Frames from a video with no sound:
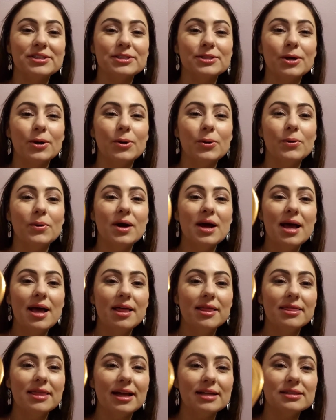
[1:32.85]
So
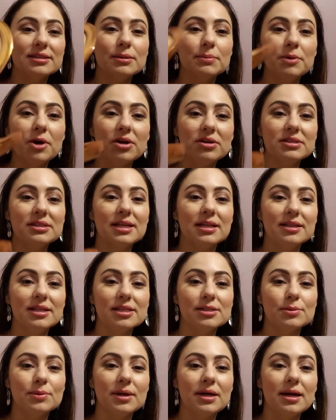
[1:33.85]
that's the progress on
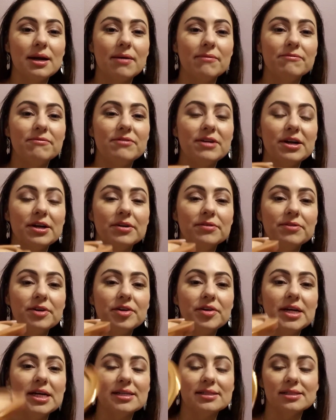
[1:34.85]
this one, and I'm
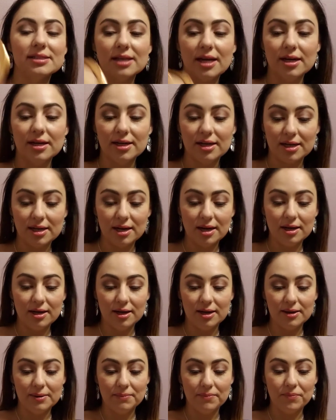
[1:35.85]
very excited
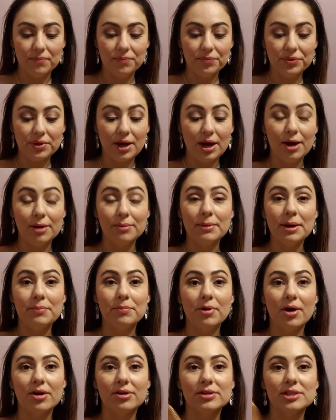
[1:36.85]
on my
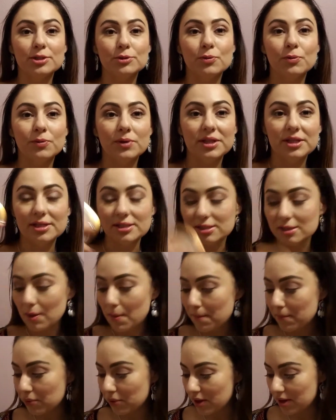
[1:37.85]
progress with this
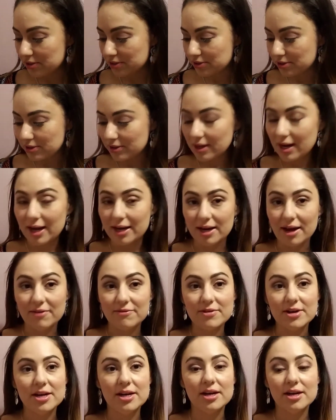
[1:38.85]
bronzer. I
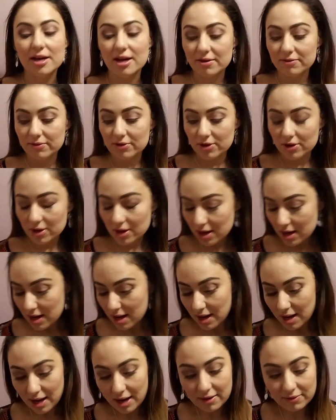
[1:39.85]
have never
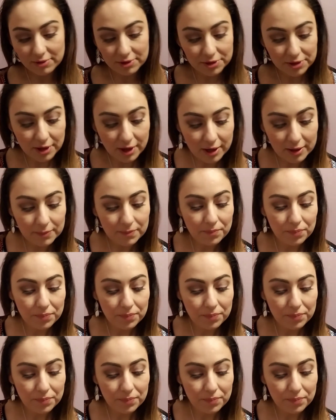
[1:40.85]
ever thought.